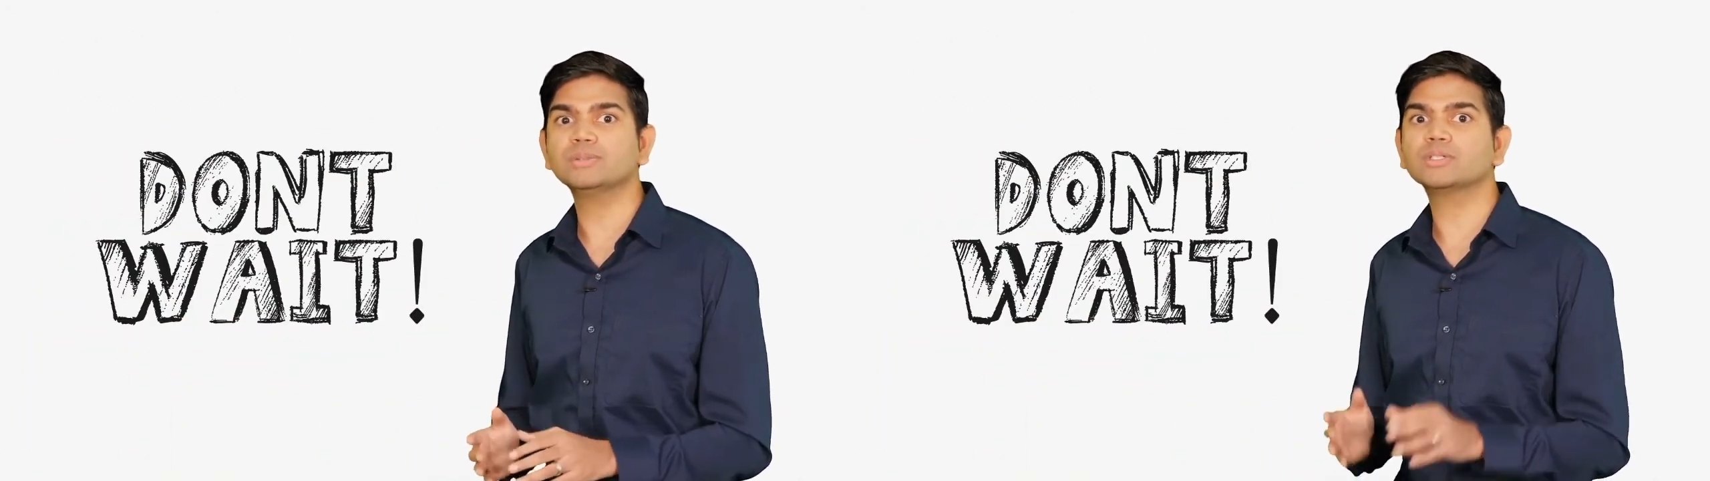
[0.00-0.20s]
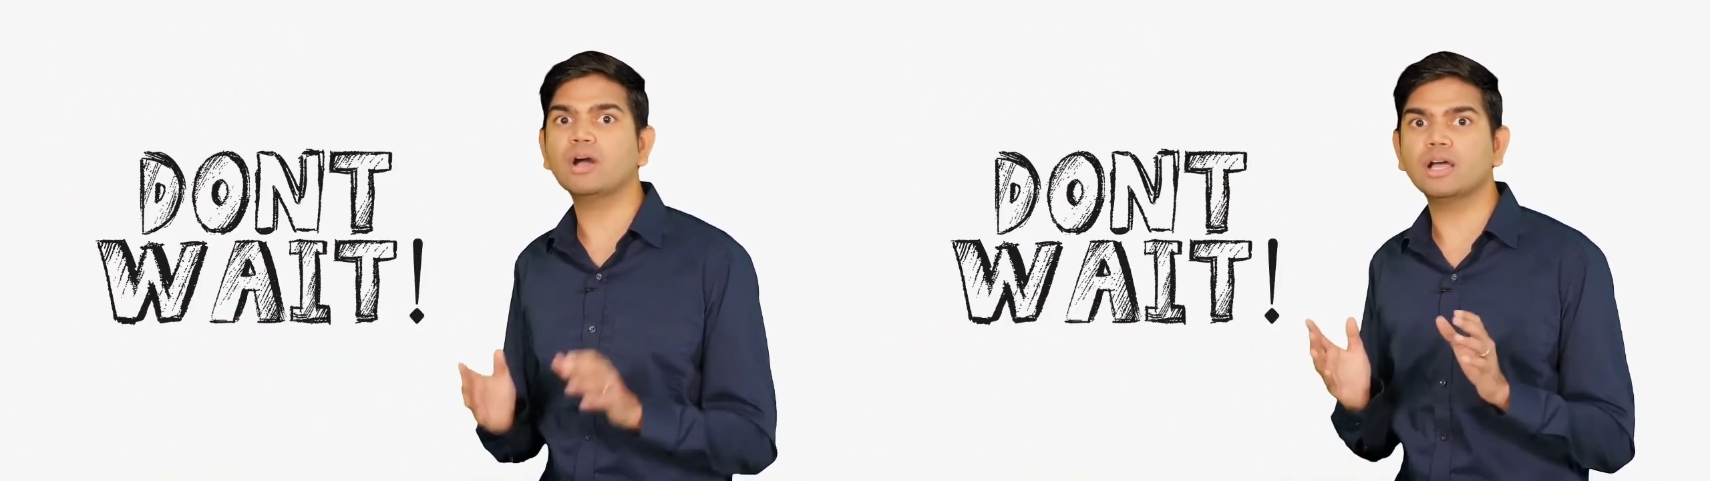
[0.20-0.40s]
it
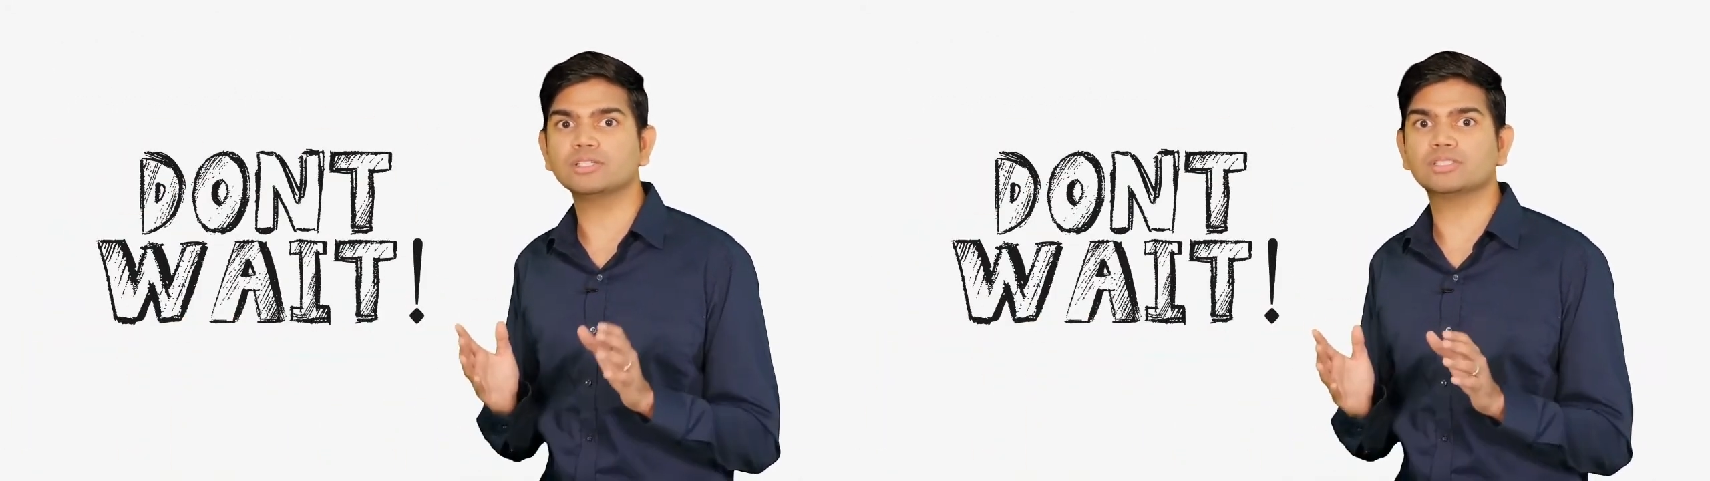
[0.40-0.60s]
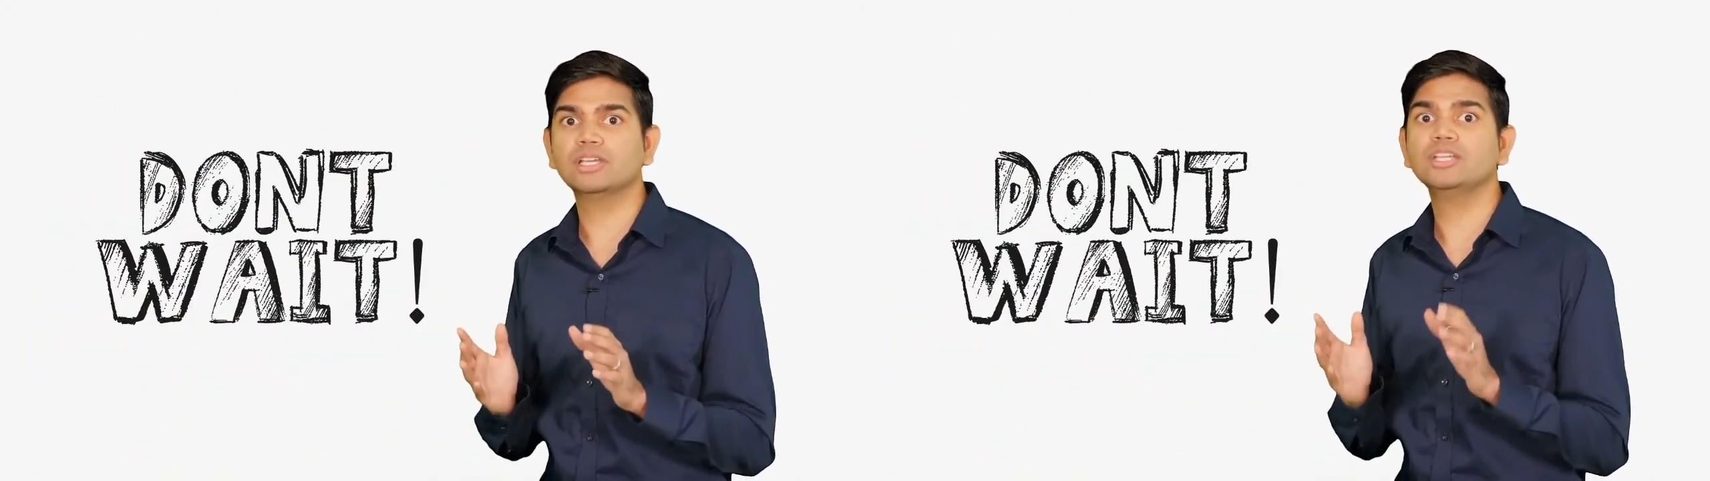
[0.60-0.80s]
will
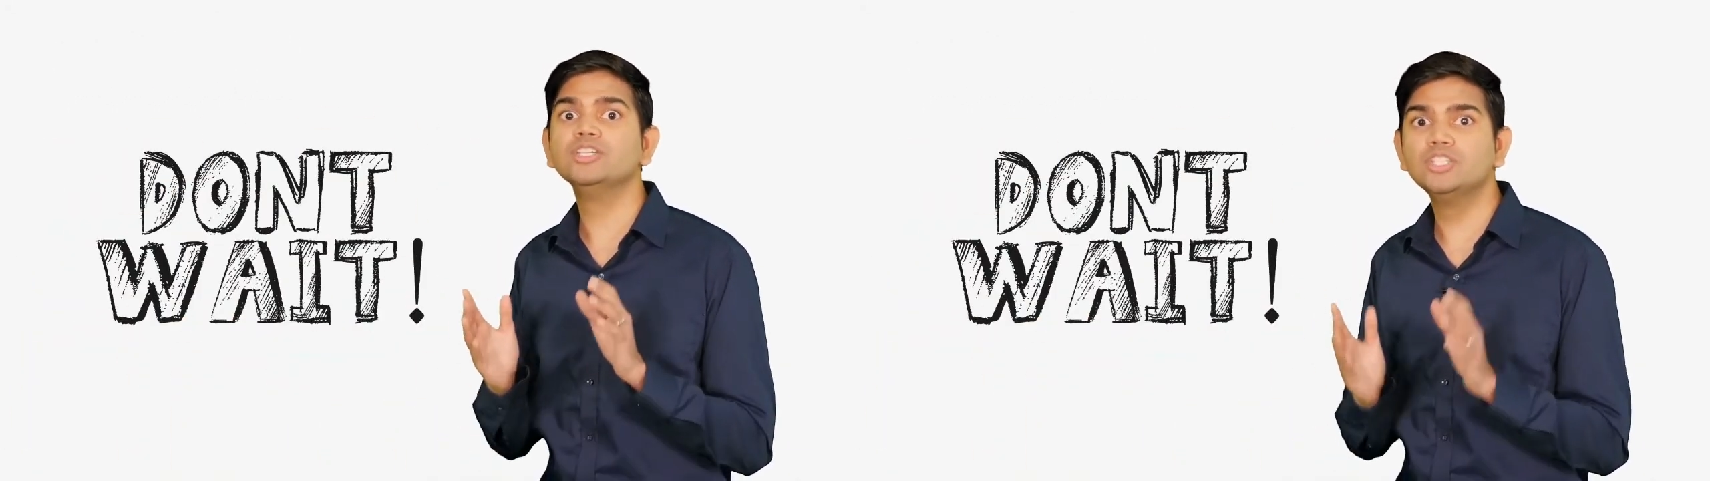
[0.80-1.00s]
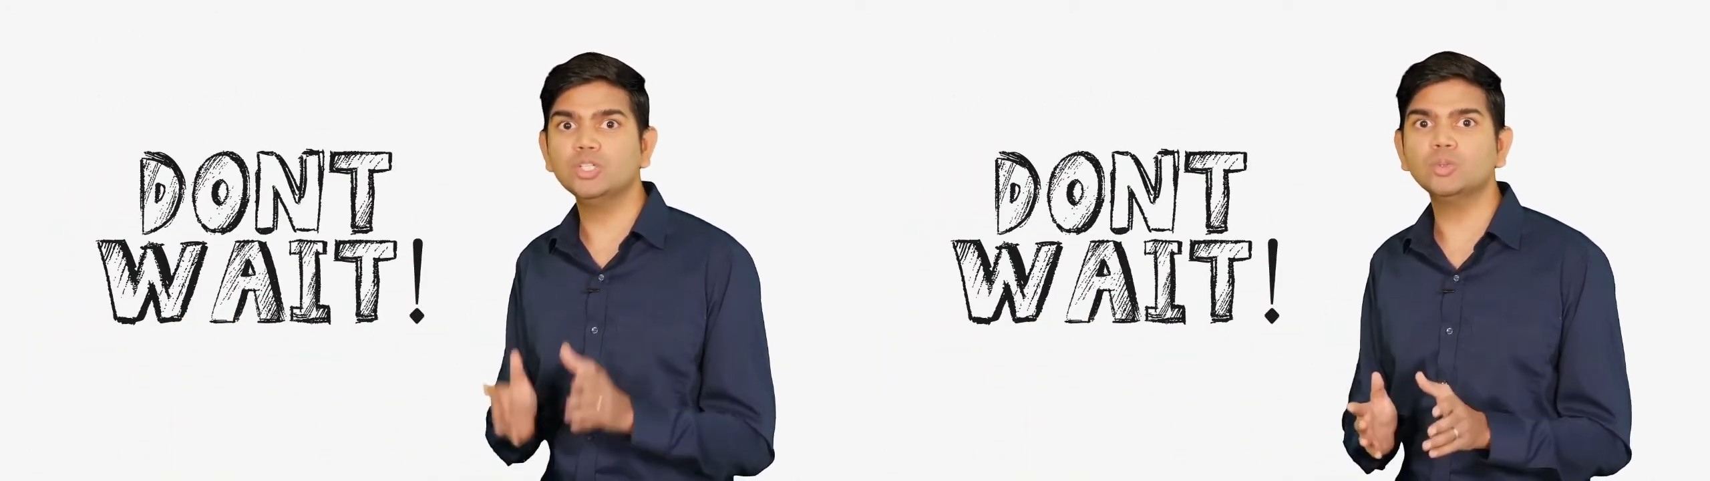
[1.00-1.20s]
cost
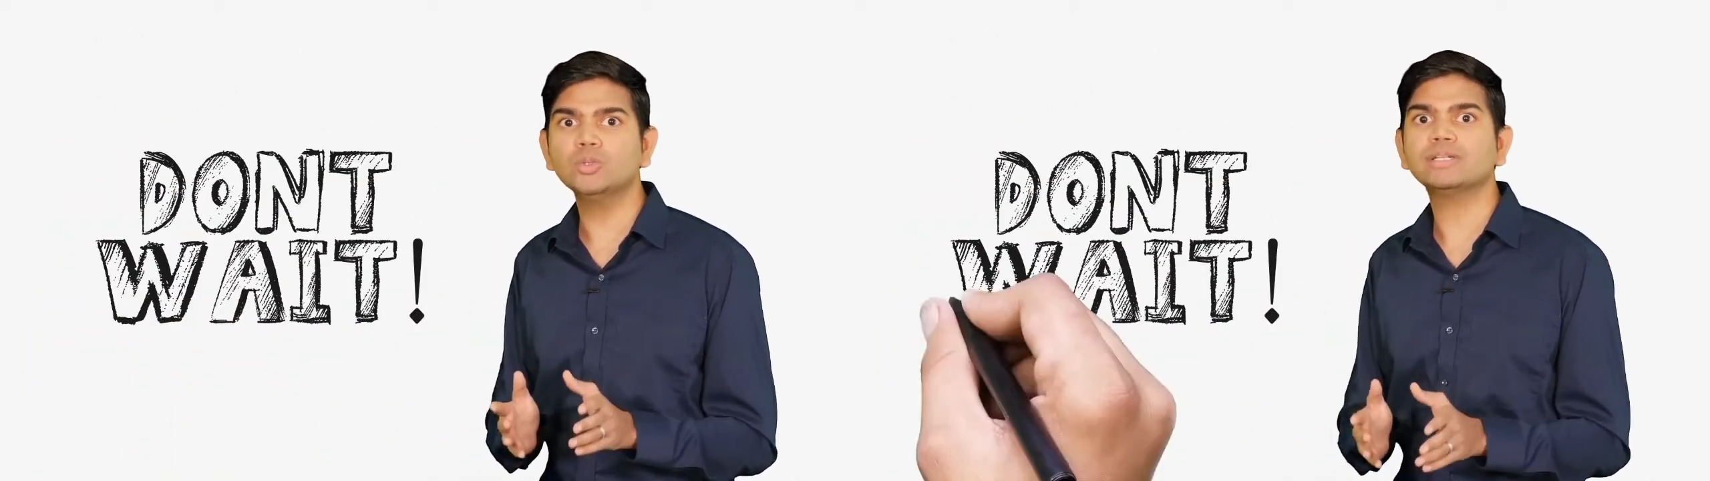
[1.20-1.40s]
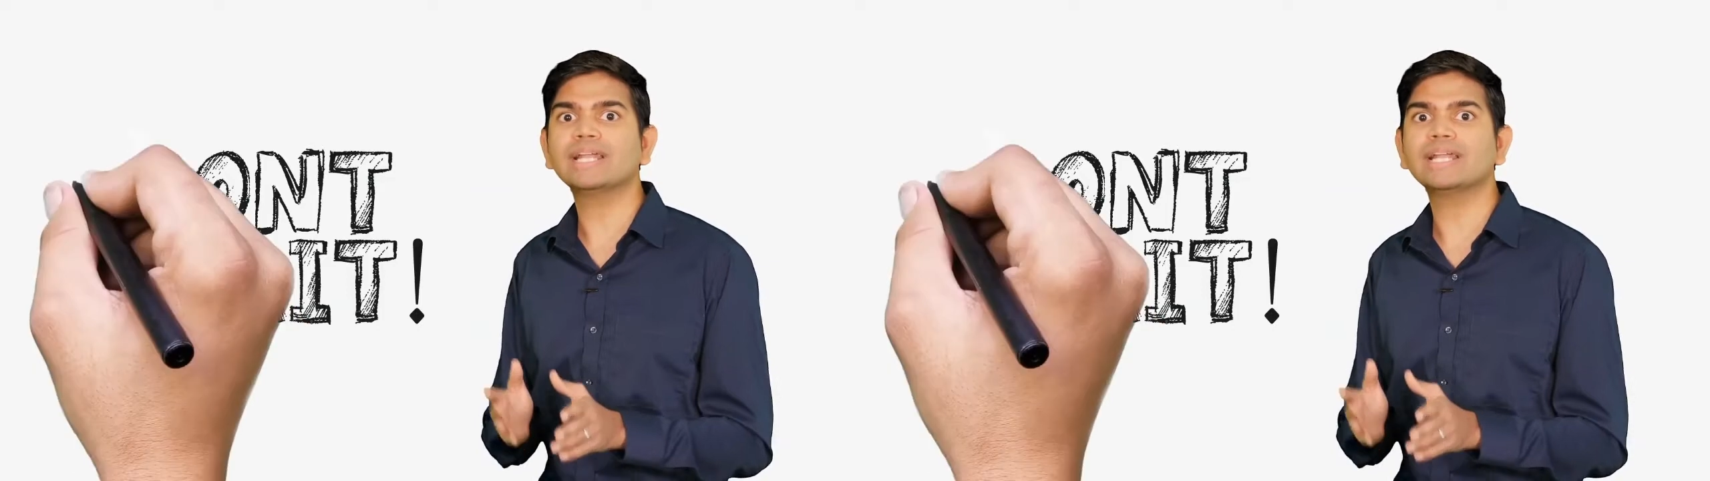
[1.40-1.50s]
you